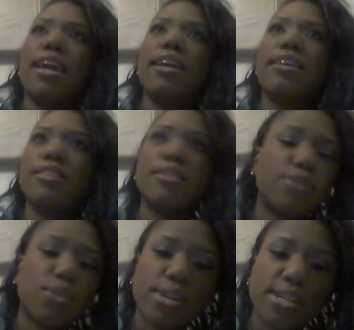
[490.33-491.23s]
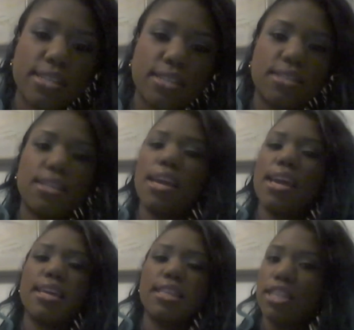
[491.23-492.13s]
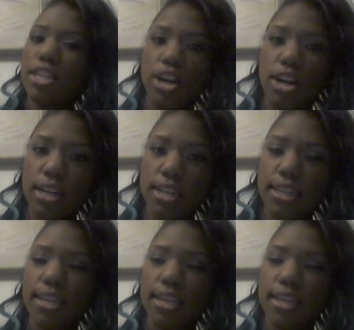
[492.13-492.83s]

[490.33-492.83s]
in the forest, in the dark,